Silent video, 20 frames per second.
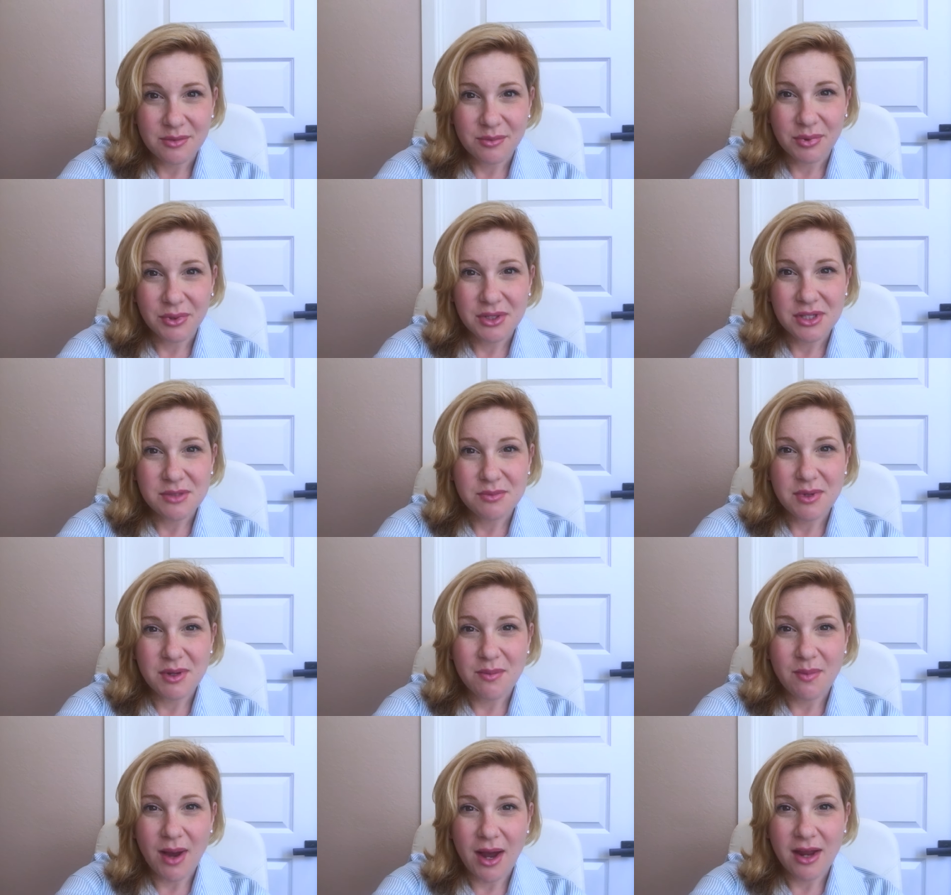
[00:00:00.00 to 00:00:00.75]
Please
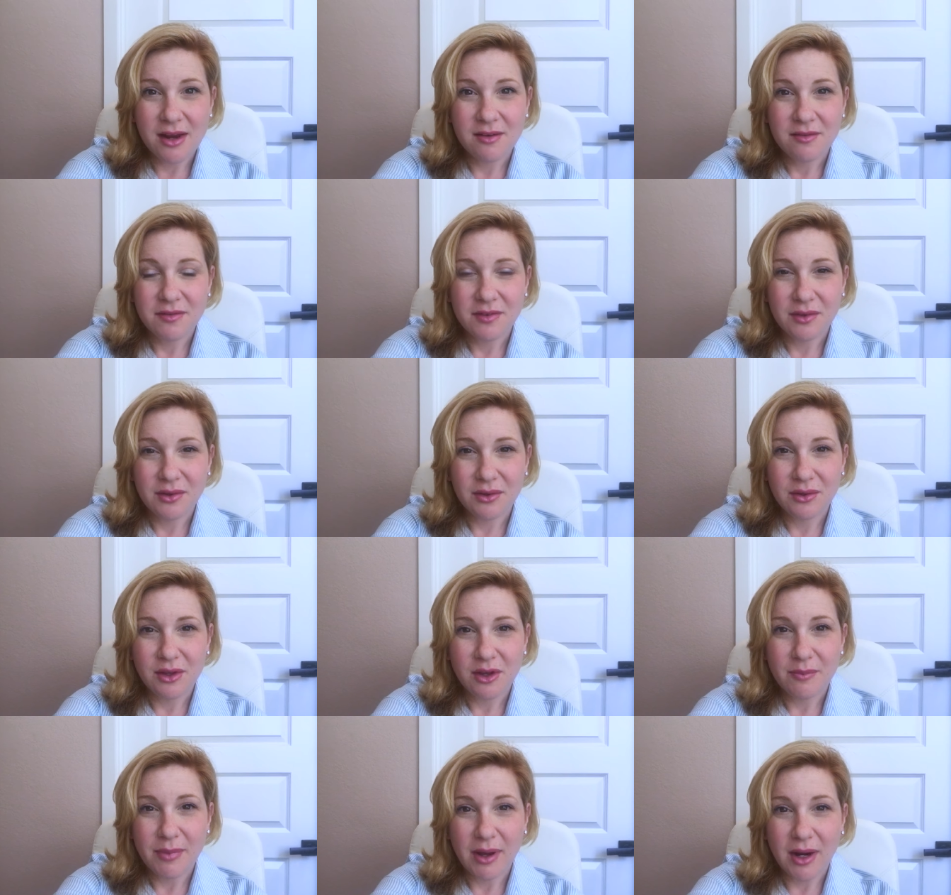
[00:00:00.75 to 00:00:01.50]
be mindful
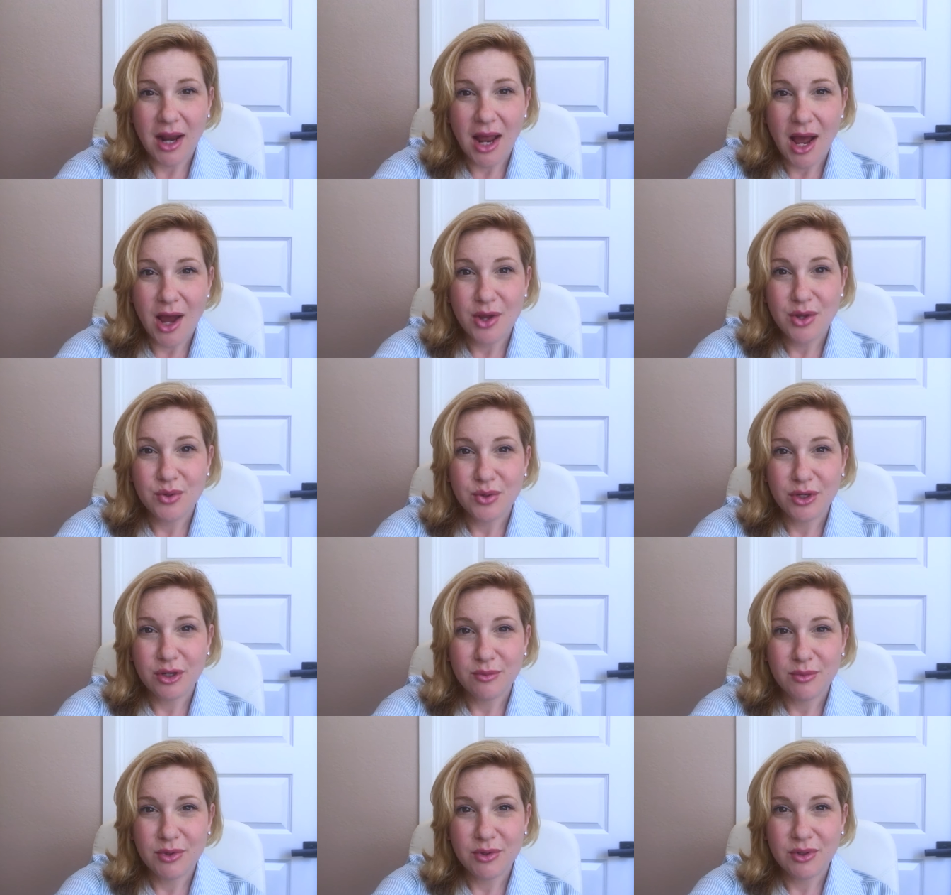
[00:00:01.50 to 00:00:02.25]
about how you
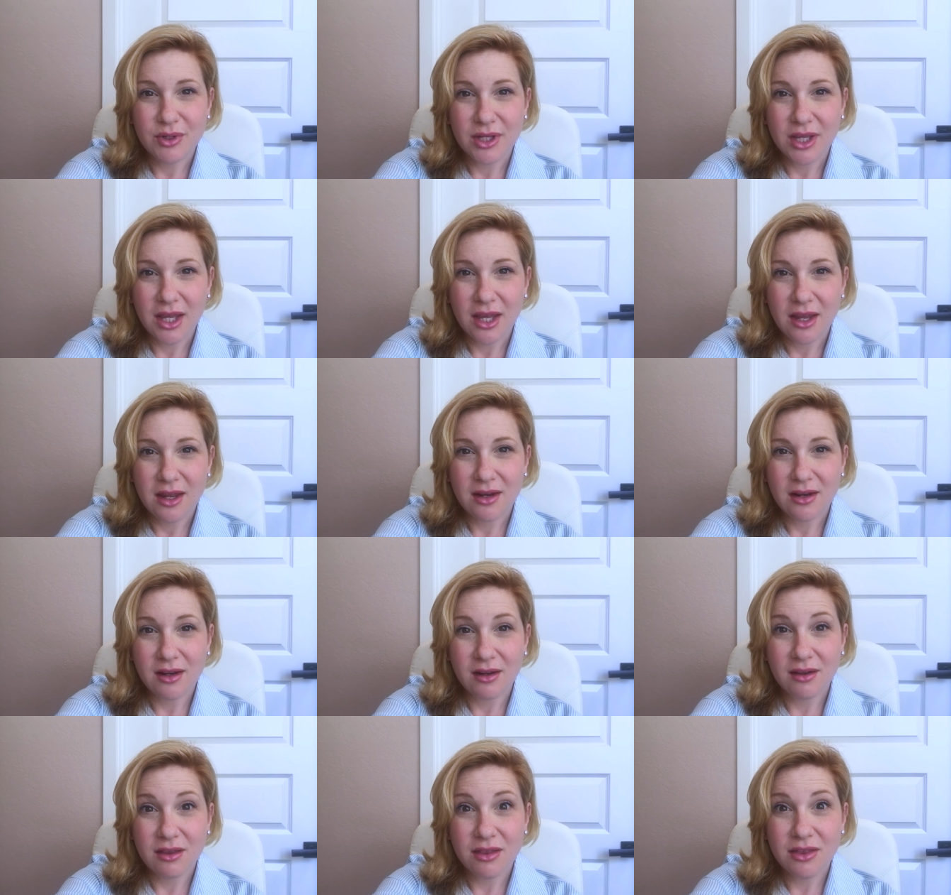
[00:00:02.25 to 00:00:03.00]
communicate
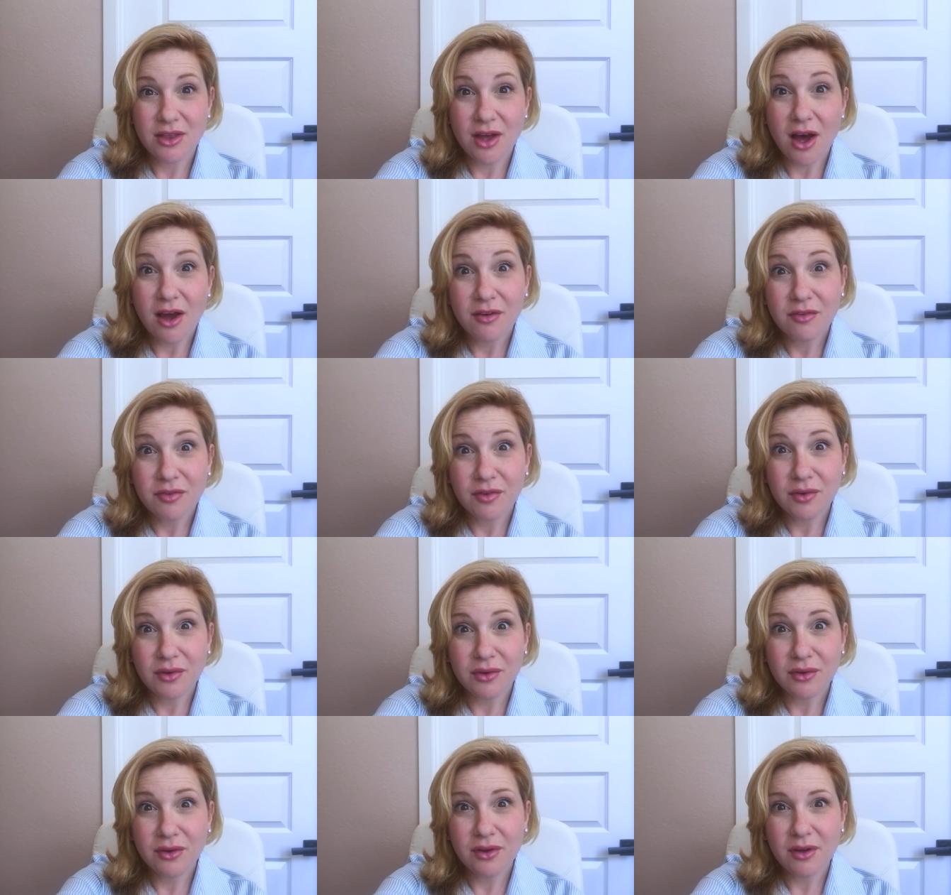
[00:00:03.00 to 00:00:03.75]
and
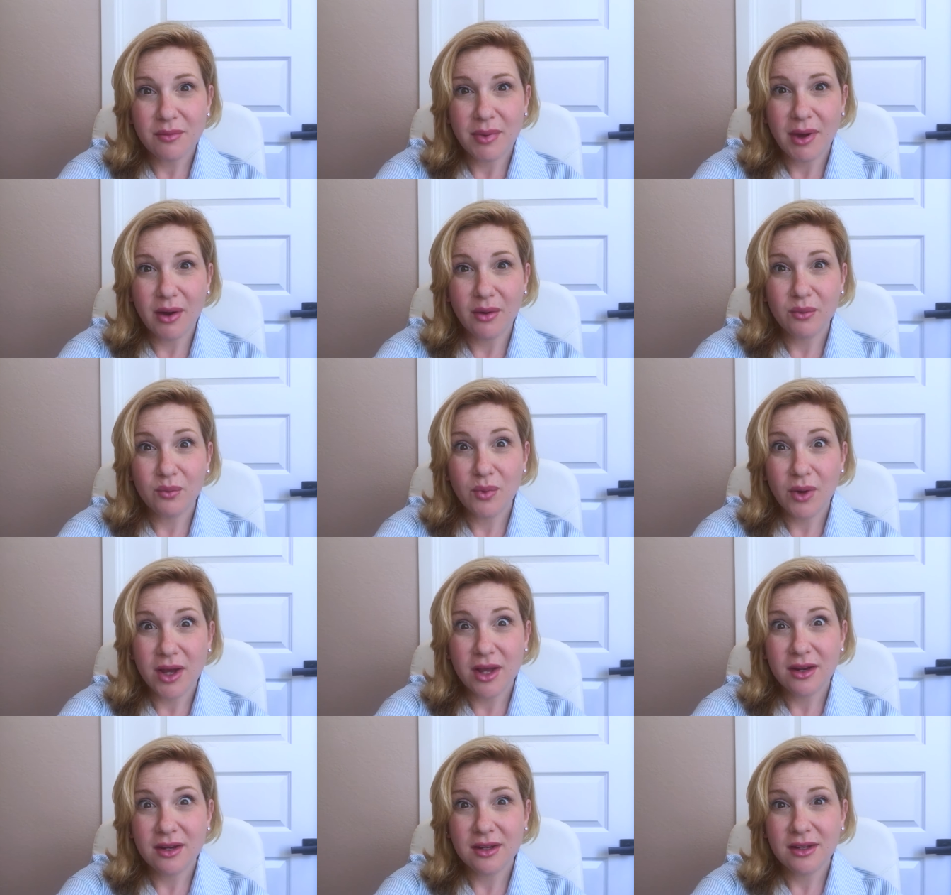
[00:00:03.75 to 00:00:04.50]
thoughtful about
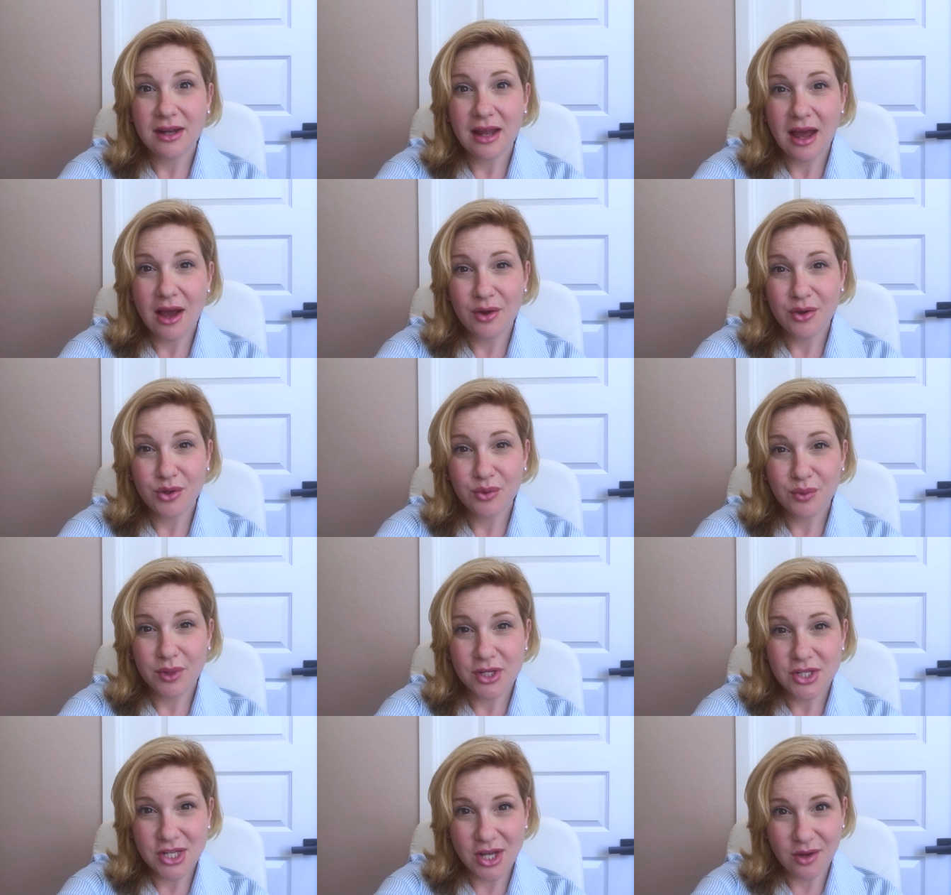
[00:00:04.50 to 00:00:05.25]
when and how you
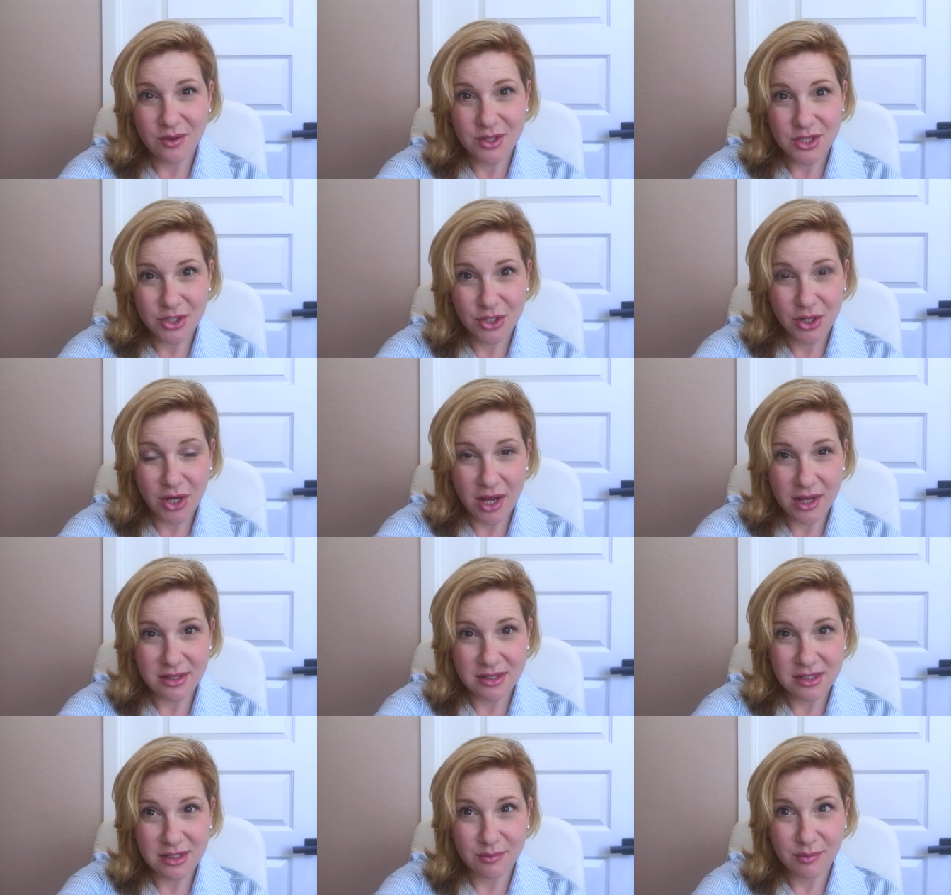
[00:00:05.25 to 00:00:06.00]
reach out to your
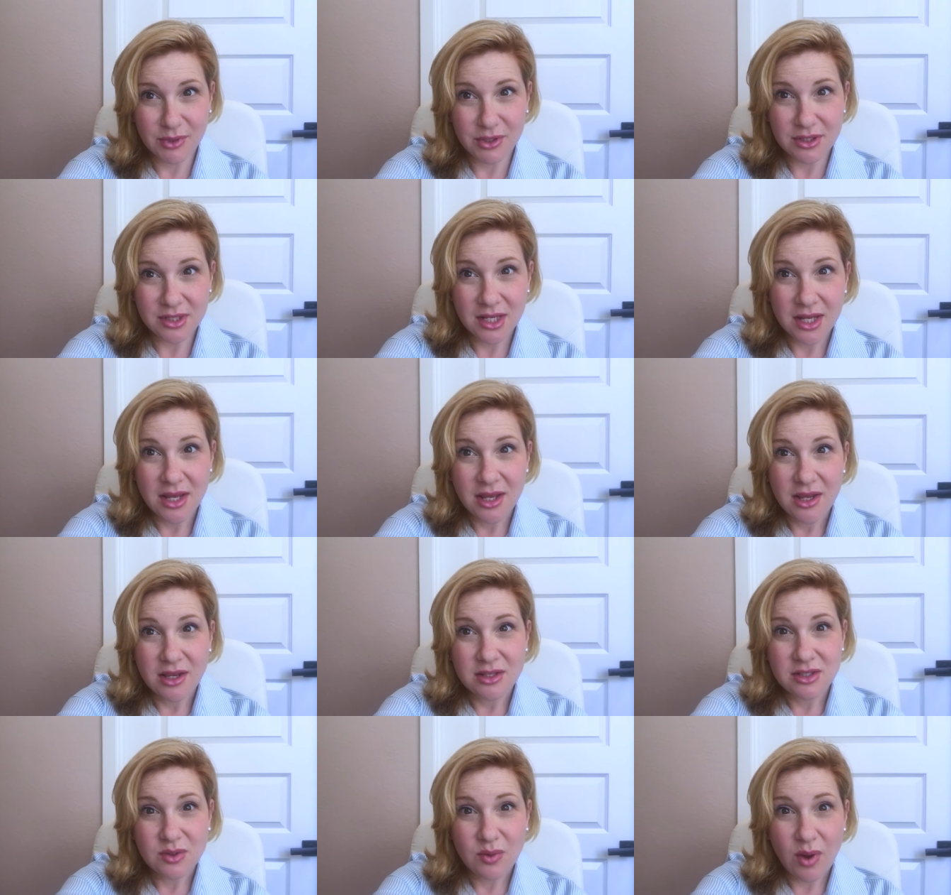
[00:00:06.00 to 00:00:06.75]
customers,
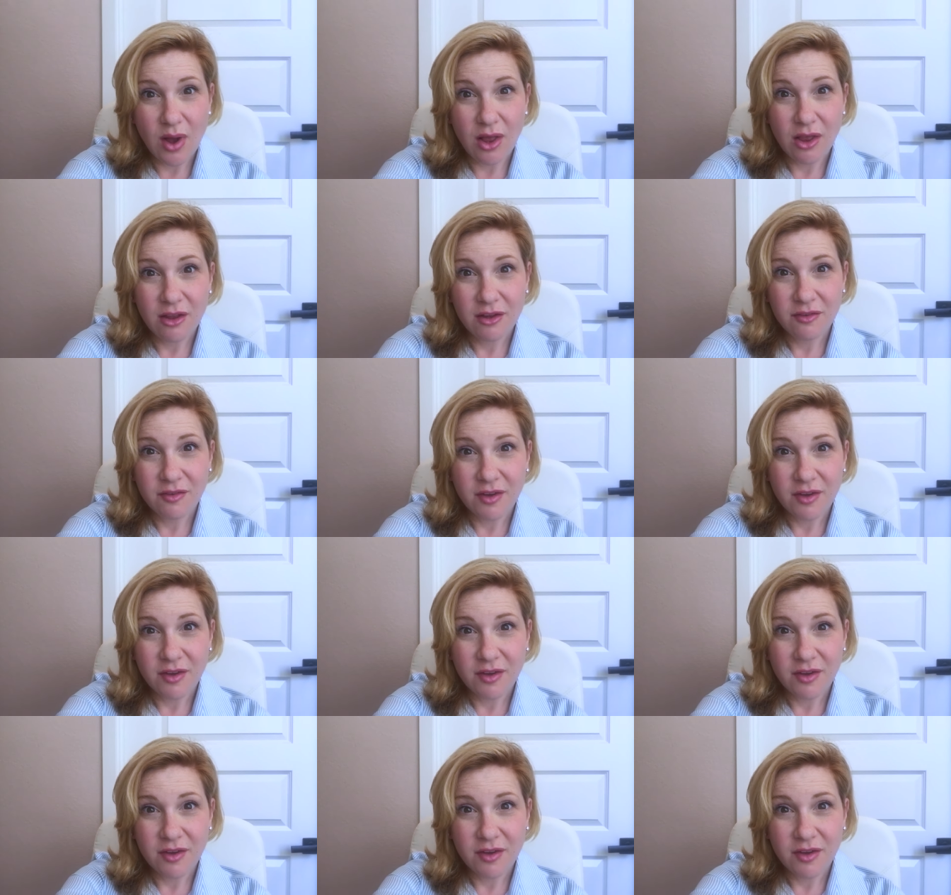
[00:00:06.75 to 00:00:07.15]
so all of